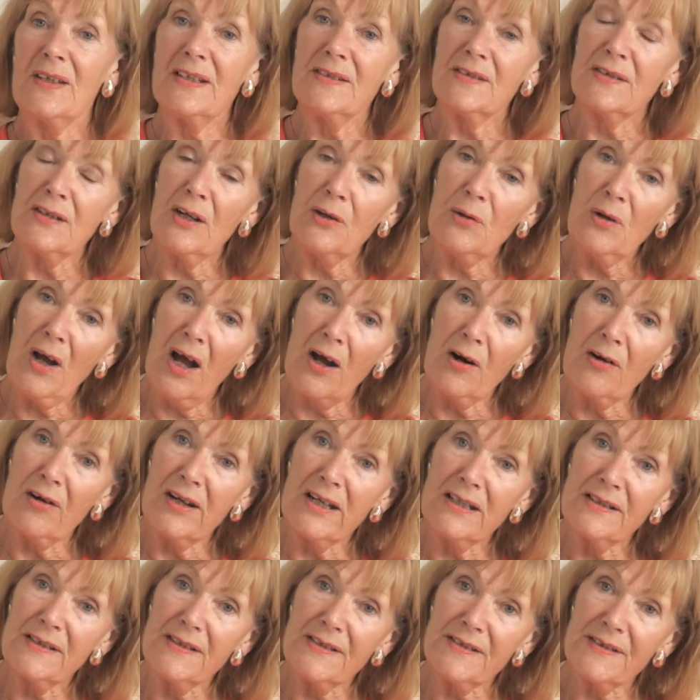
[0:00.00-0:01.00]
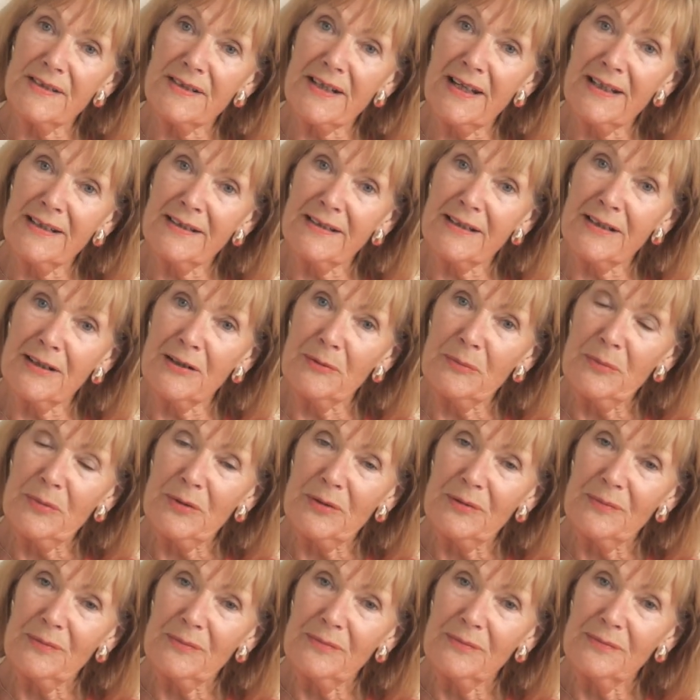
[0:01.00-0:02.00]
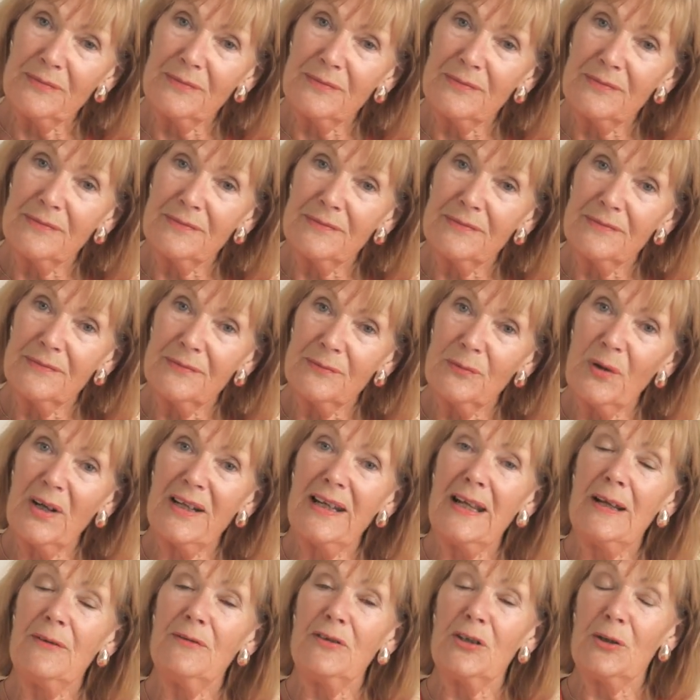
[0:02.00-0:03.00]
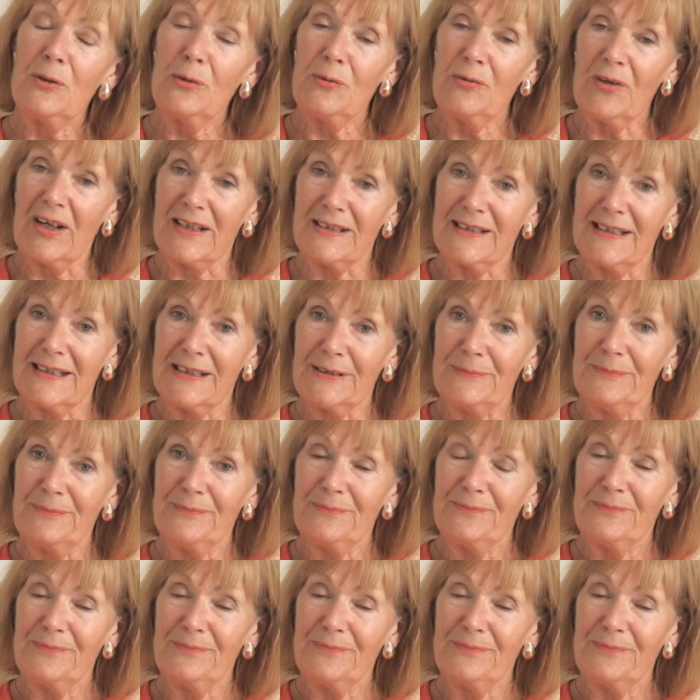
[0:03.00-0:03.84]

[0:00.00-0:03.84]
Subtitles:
There's no hurry to stand up whenever you're ready,